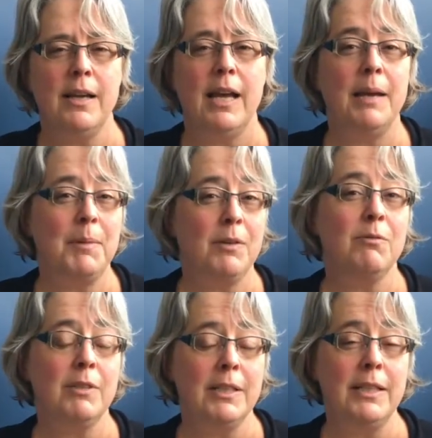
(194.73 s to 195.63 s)
I'm in a
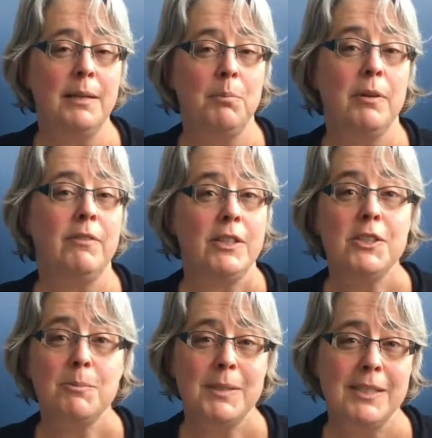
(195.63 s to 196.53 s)
really
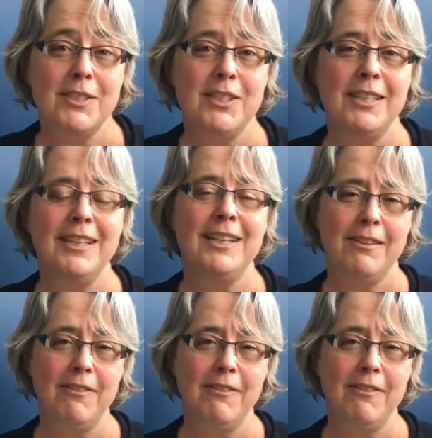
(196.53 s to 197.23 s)
privileged position in the